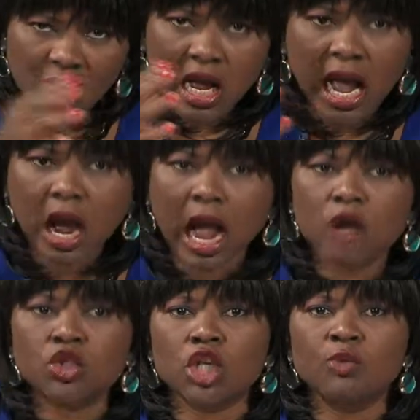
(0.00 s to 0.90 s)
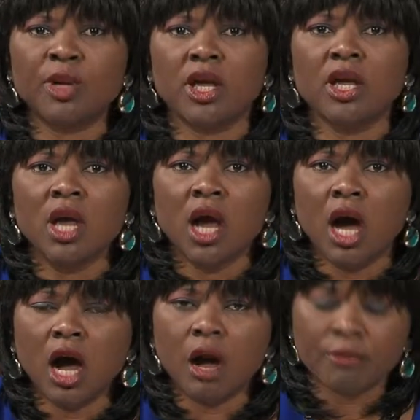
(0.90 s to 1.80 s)
I'll just be
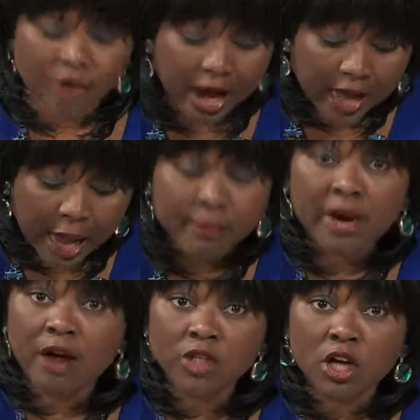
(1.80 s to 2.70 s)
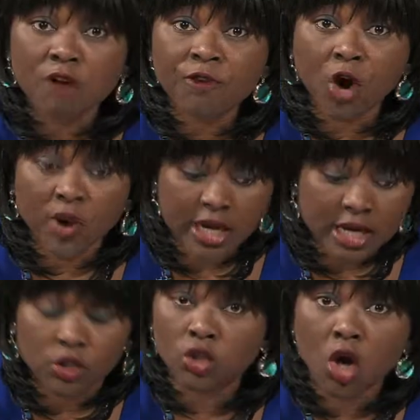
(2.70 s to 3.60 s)
um, I'm rounding off already,
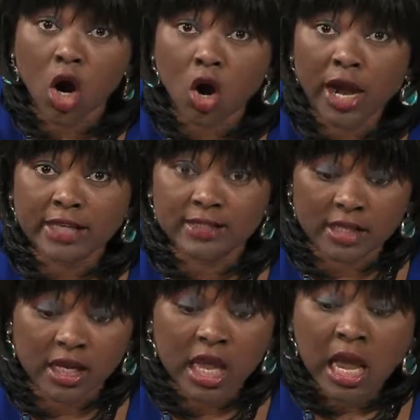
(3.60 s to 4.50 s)
as you all can see.